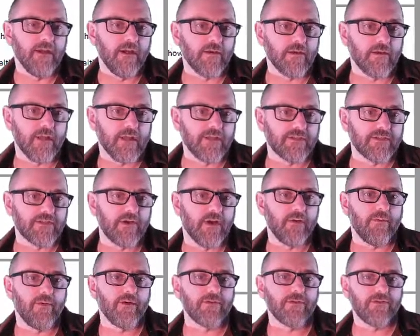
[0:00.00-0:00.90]
Okay, so
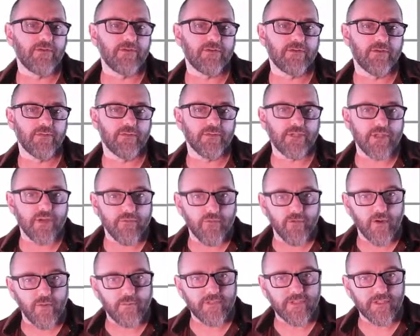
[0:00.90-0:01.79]
I want you to,
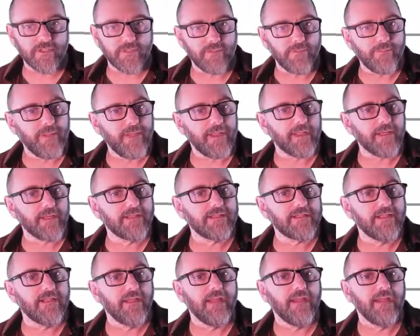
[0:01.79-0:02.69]
whichever object you
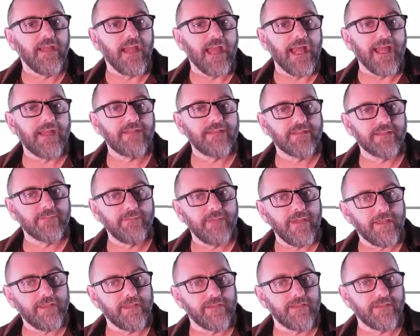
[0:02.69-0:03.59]
picked, add some
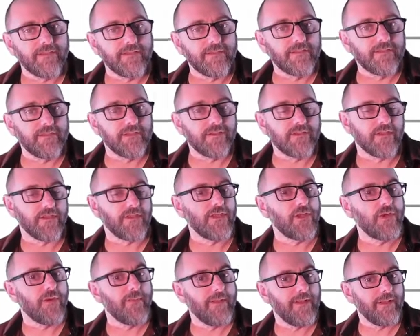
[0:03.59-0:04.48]
methods to
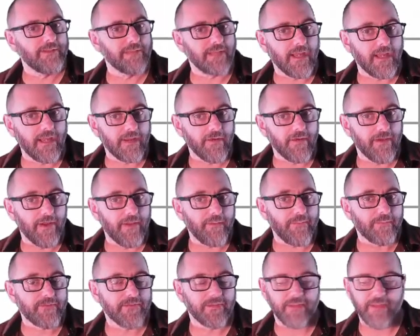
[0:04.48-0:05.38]
the UML
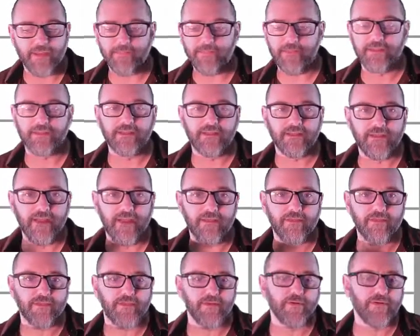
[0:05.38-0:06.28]
diagram. So that means in
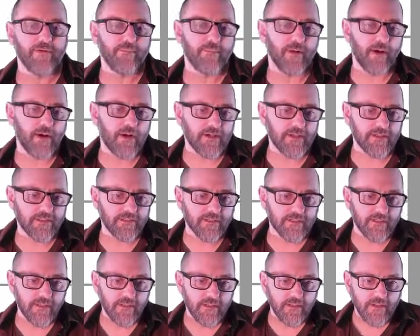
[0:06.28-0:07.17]
that third
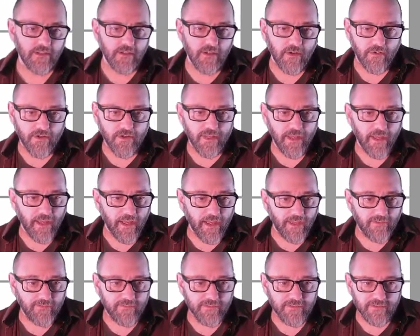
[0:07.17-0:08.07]
box, oh yeah,
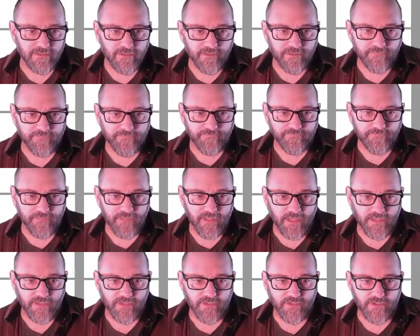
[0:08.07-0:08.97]

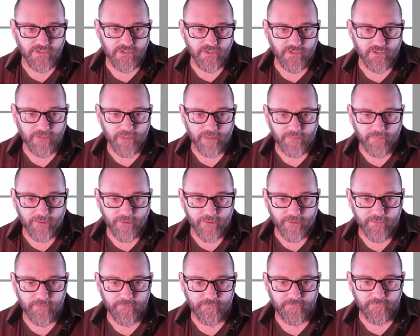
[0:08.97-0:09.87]
I didn't show you that
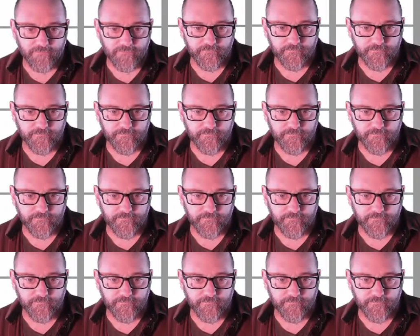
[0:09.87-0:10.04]
part.